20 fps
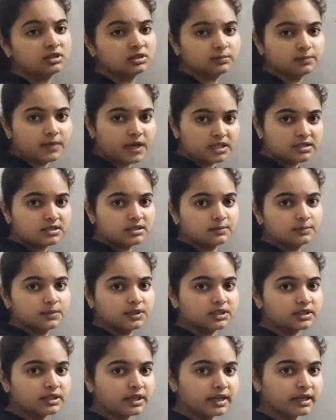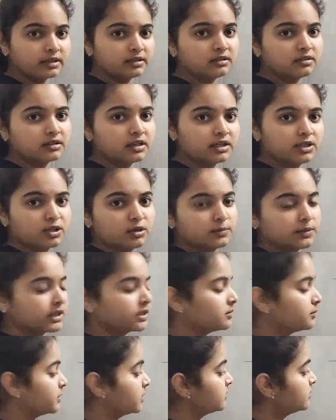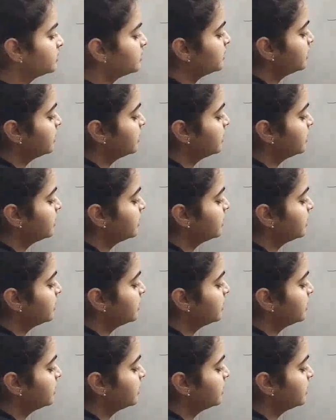the mass number and atomic number.